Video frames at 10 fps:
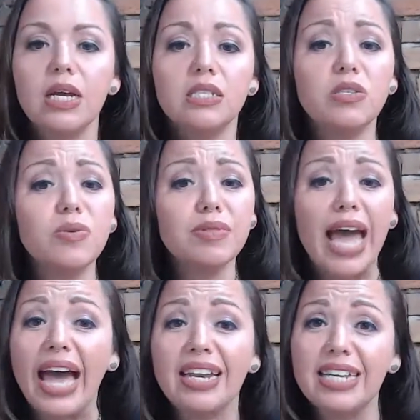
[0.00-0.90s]
So
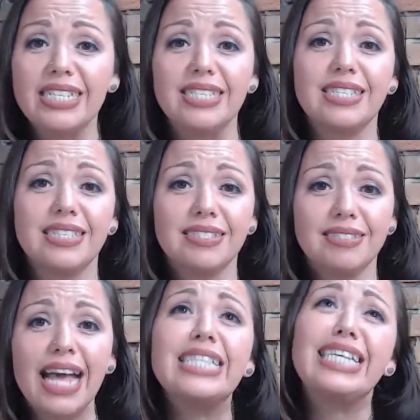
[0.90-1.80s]

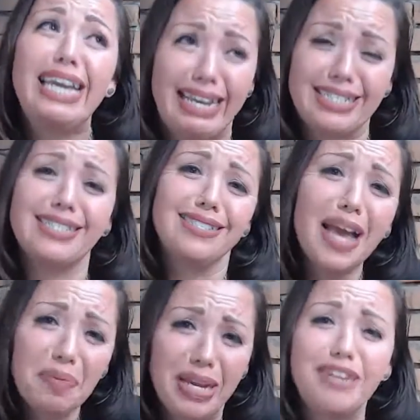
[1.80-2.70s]
that's it.
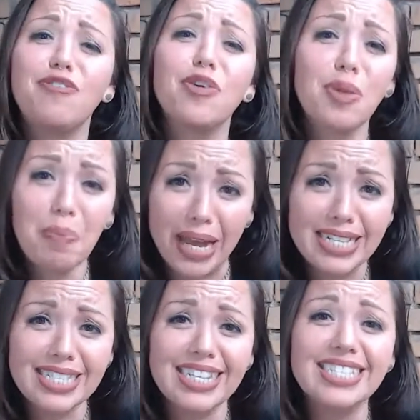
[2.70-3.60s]
I mean, for the
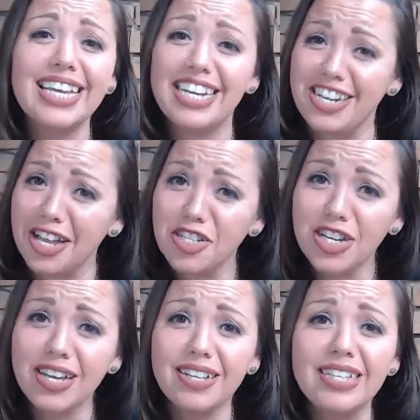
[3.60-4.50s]
basics in a
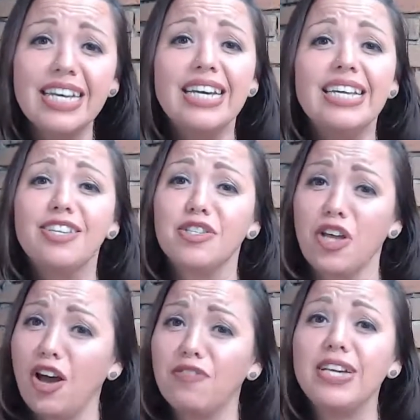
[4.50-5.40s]
nutshell, there's
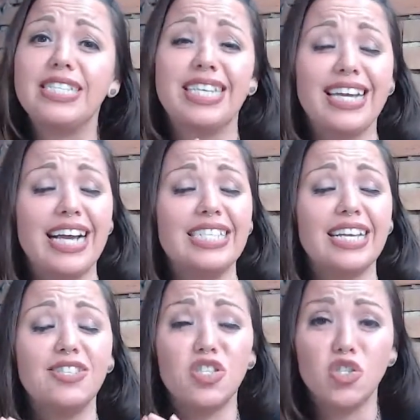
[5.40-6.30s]
obviously, like I
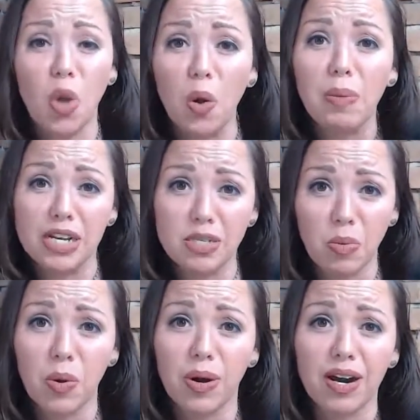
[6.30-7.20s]
said, so much
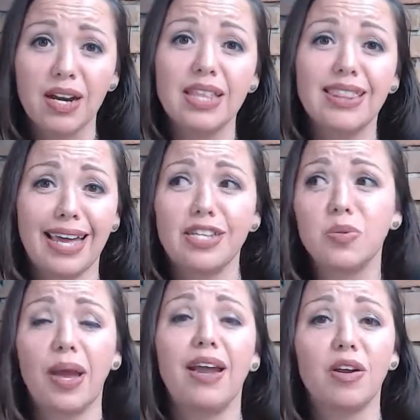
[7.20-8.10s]
more. That is
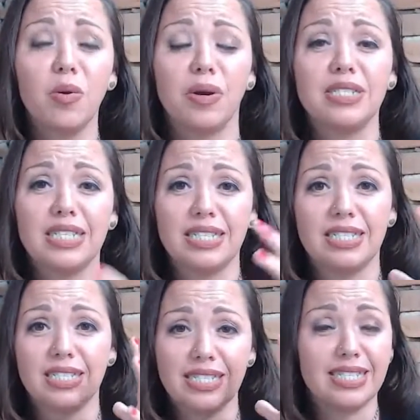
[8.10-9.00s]
why our course
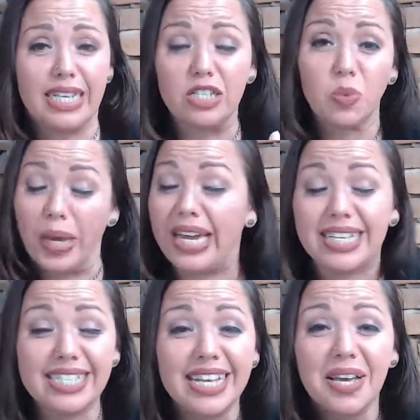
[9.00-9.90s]
is 6
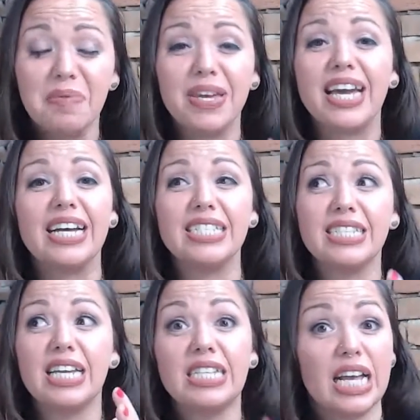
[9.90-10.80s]
weeks, because
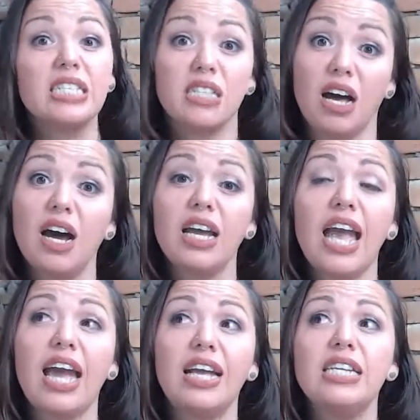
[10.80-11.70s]
it takes a lot.
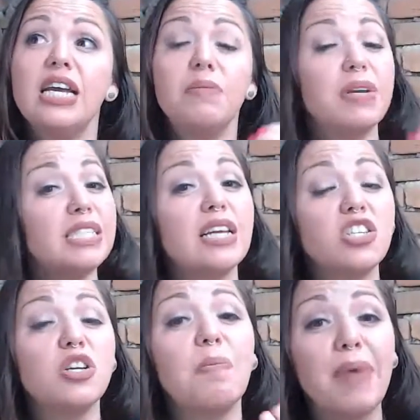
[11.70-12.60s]
But it's
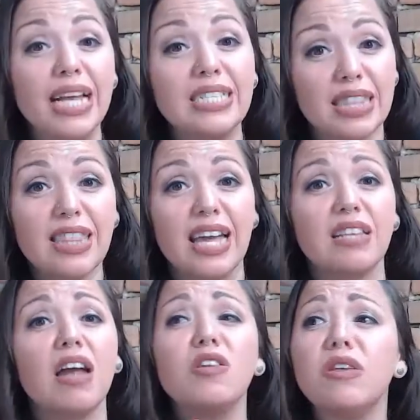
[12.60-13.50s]
such an amazing thing,
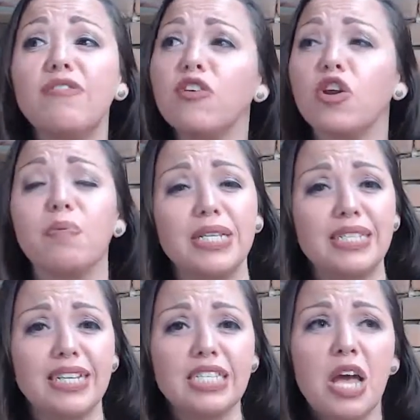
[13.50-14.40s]
not only for your
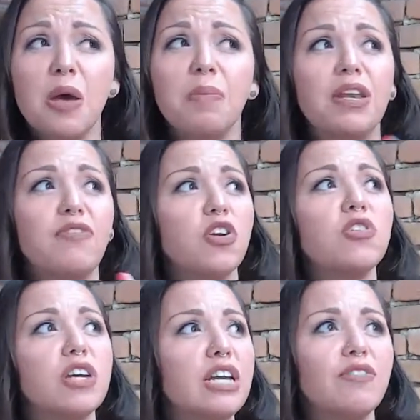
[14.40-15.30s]
business, but if you're
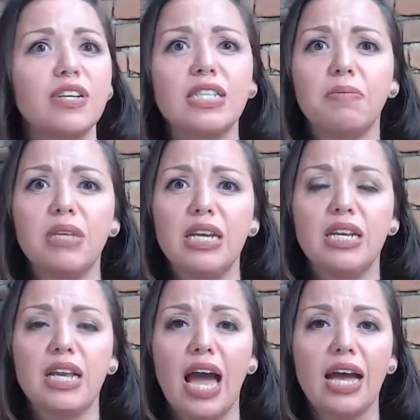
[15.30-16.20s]
looking for
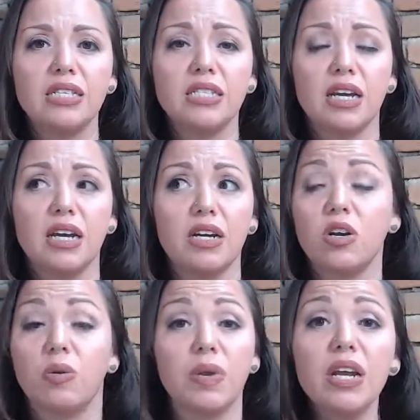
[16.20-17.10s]
something as a
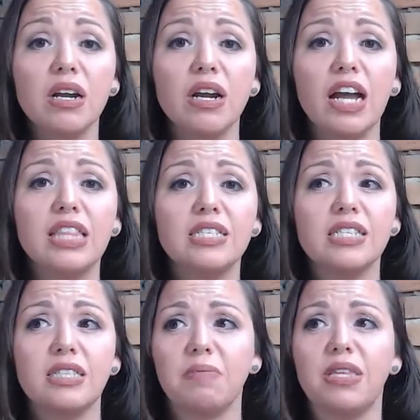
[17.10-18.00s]
career, this
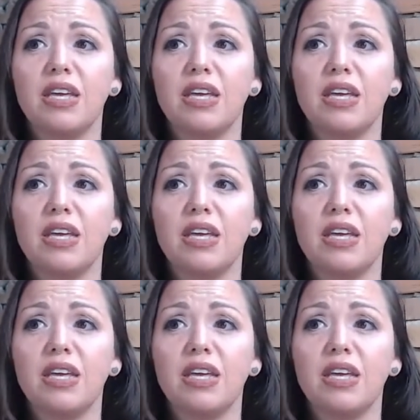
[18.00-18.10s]
is something